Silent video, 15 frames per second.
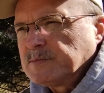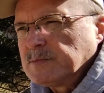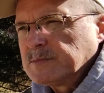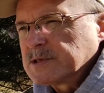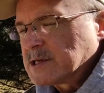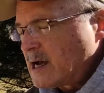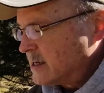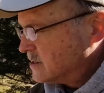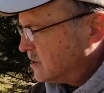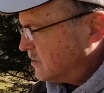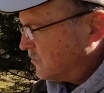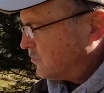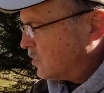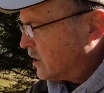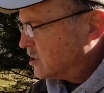Besides the
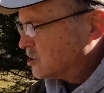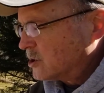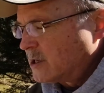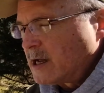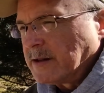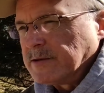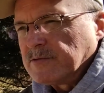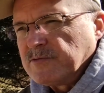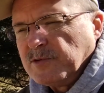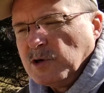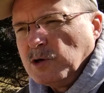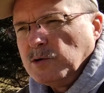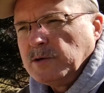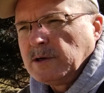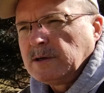inflation on the
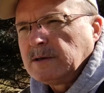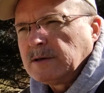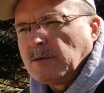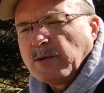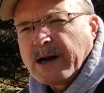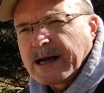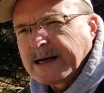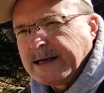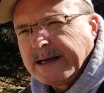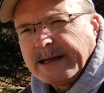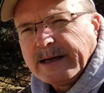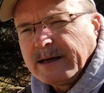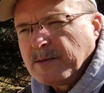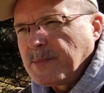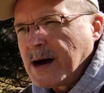food, and we're not going to
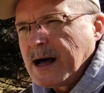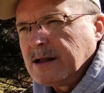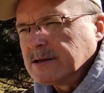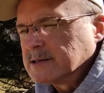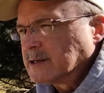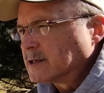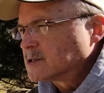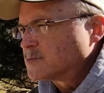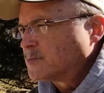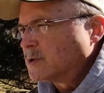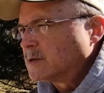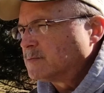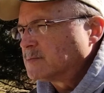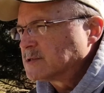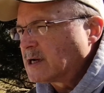get into politics,
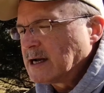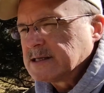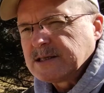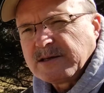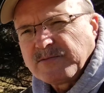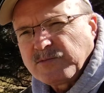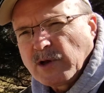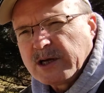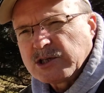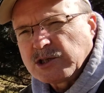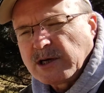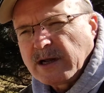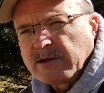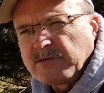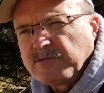but besides the
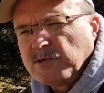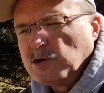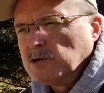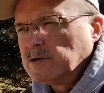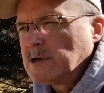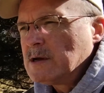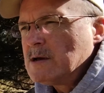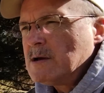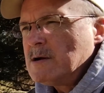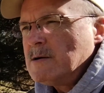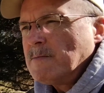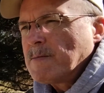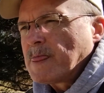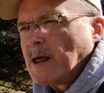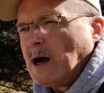inflation on the food,
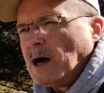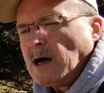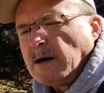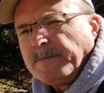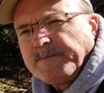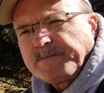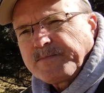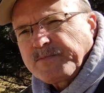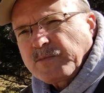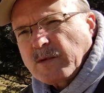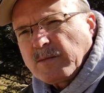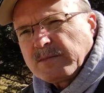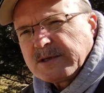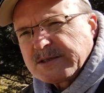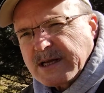the
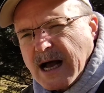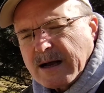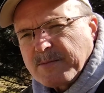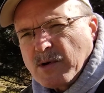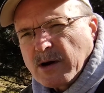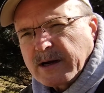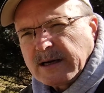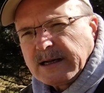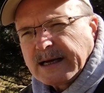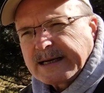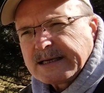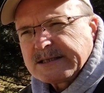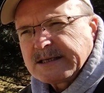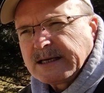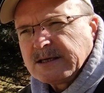stock market, like
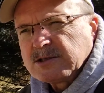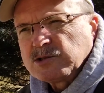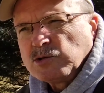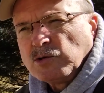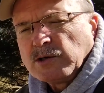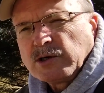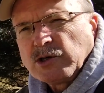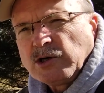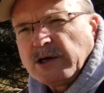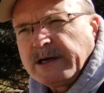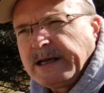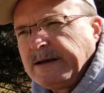I said, is doing good.